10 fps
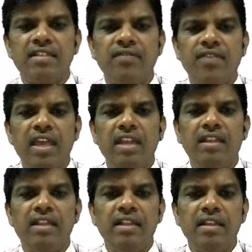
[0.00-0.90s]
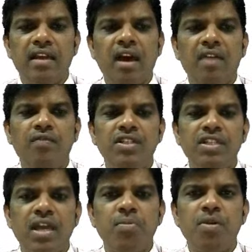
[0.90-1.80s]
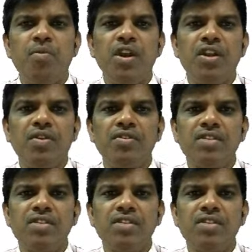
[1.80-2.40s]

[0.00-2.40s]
Where or which type of molecules